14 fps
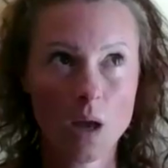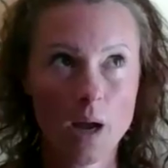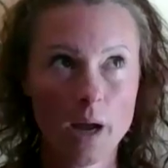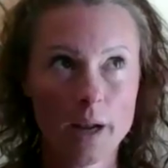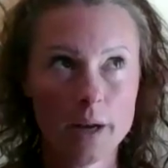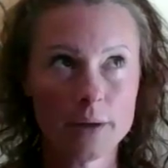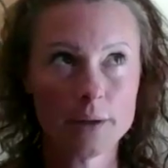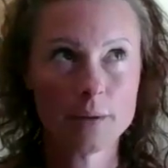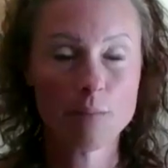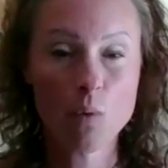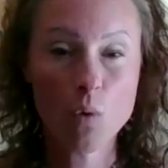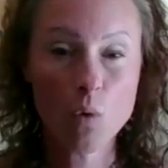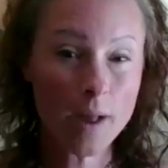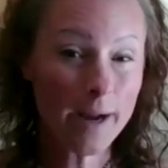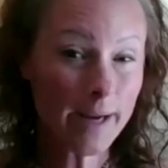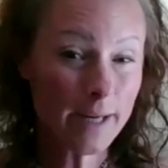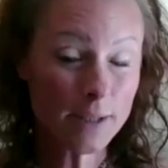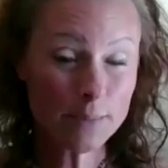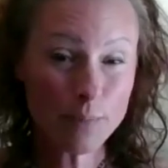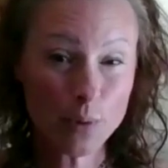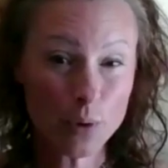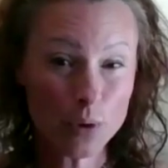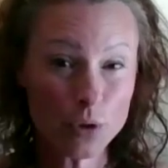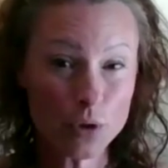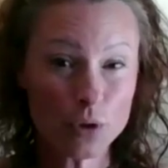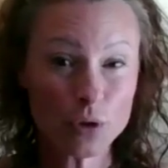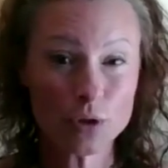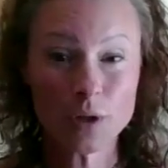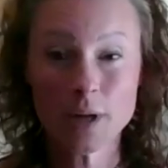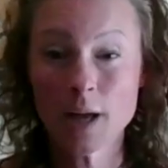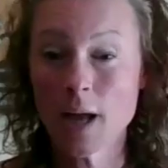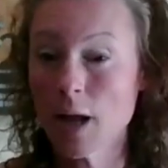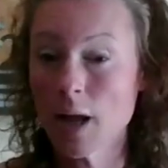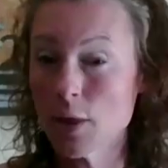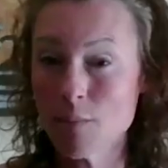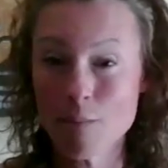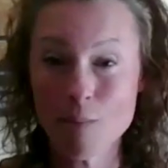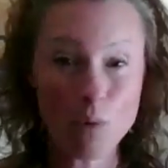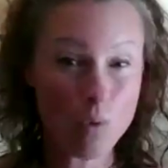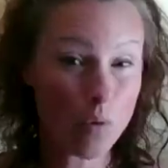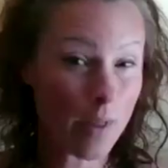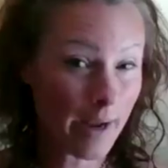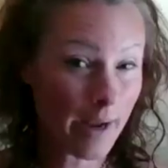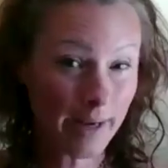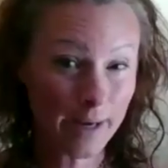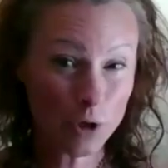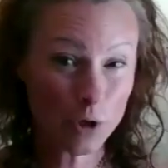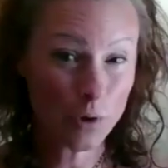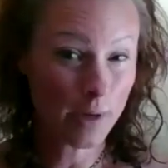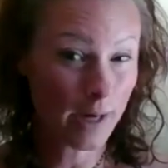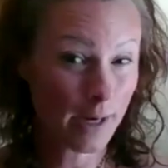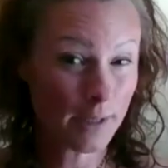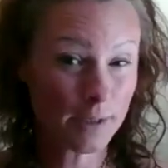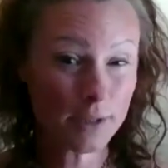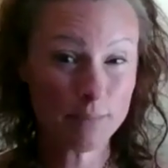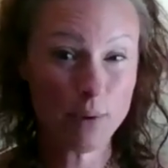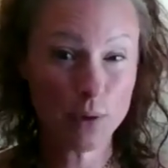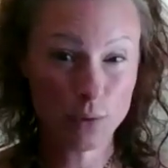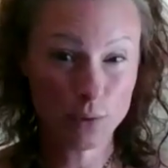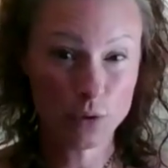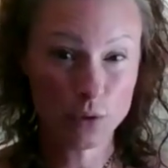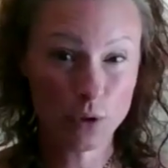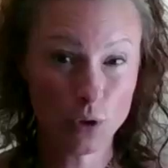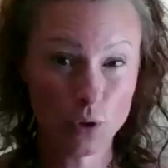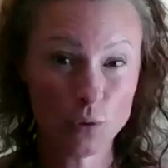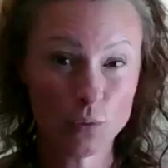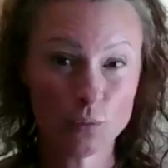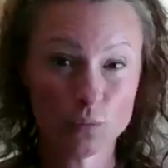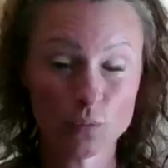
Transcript: And the more that gets pushed and the more that you get exposed to,